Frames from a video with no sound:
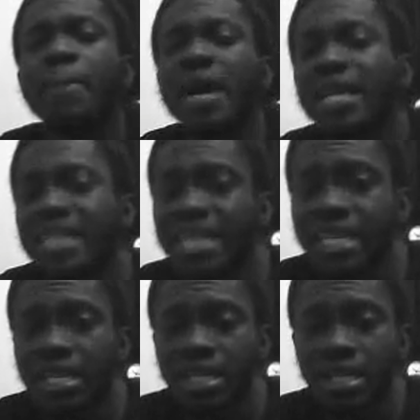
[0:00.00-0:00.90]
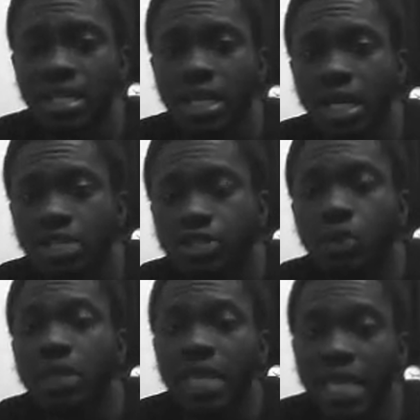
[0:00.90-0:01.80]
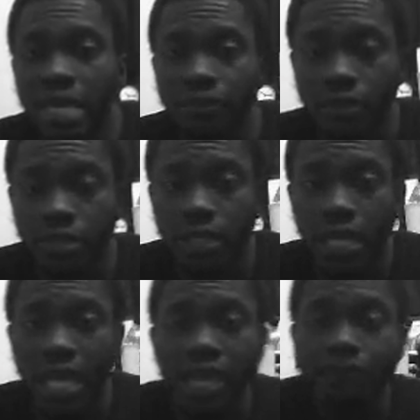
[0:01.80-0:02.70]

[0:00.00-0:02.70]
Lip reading: money to live? If